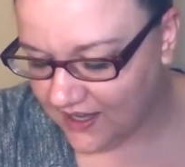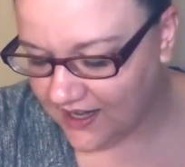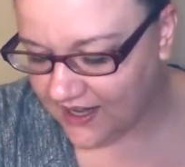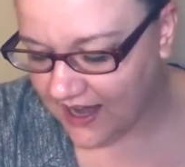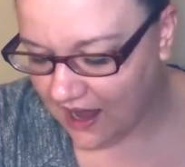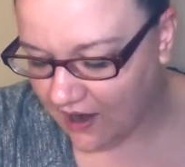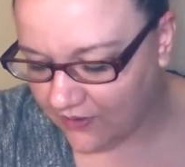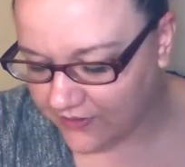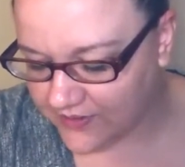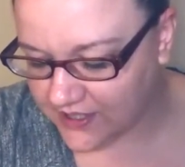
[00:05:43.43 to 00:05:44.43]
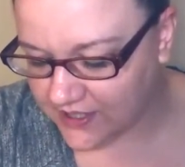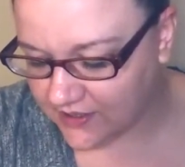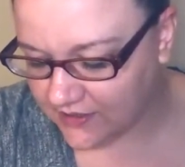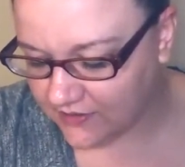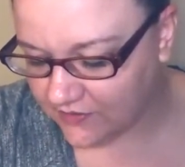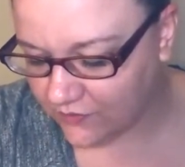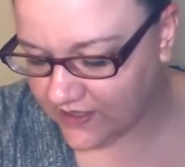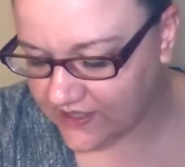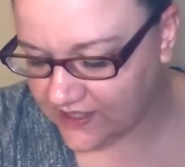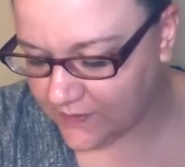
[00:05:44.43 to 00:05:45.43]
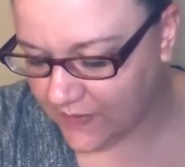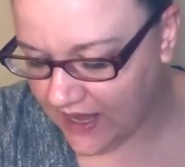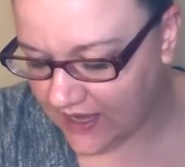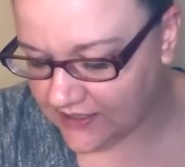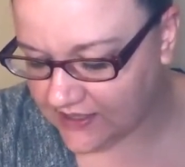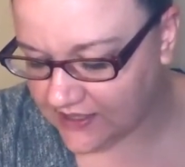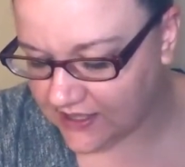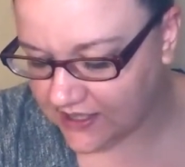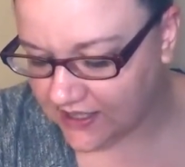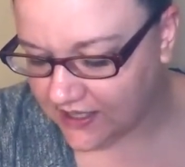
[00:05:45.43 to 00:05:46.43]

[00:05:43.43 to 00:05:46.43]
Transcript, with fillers: Eating out, we spent